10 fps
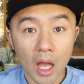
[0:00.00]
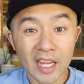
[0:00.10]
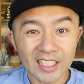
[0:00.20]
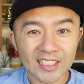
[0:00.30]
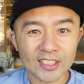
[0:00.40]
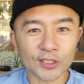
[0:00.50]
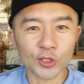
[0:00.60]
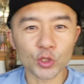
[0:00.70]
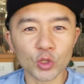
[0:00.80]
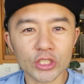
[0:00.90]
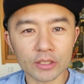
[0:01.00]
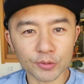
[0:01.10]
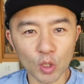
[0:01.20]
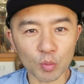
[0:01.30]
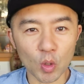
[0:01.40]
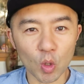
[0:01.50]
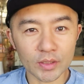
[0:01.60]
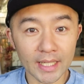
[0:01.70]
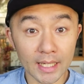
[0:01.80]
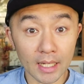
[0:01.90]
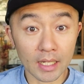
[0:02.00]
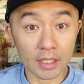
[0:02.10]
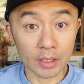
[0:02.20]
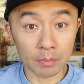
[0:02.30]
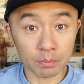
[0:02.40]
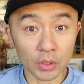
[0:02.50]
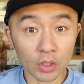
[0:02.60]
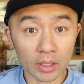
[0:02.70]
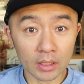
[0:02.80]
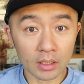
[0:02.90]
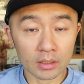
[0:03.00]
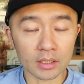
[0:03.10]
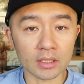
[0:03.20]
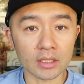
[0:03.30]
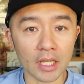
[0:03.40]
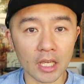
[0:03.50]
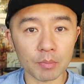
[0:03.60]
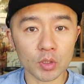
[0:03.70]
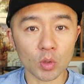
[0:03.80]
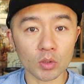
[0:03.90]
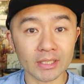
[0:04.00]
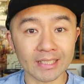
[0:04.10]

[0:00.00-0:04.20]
Hi guys, this is Yuji from uh, Osakana in Brooklyn. This is episode